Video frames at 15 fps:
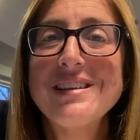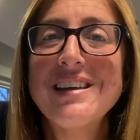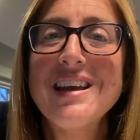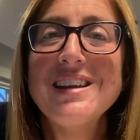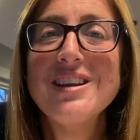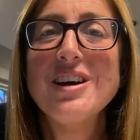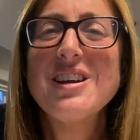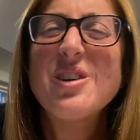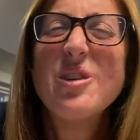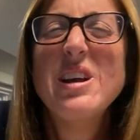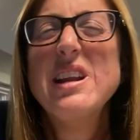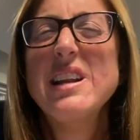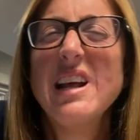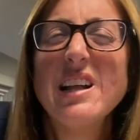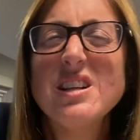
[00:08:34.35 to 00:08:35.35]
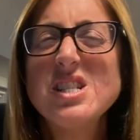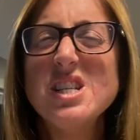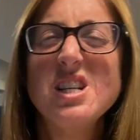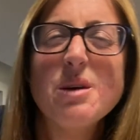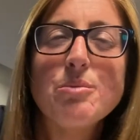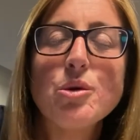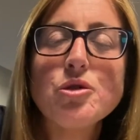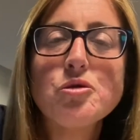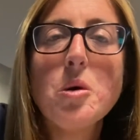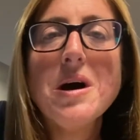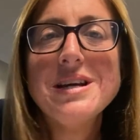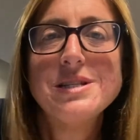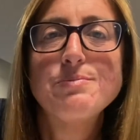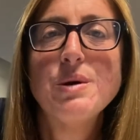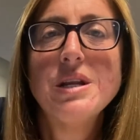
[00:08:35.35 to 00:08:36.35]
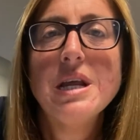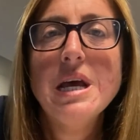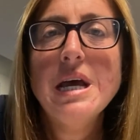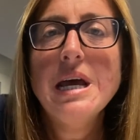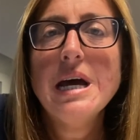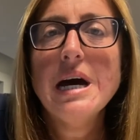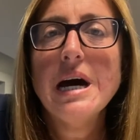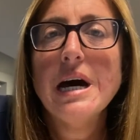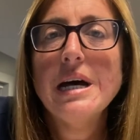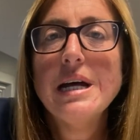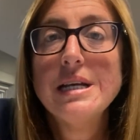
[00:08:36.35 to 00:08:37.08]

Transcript: Again, not a great analogy numbers wise, but uh,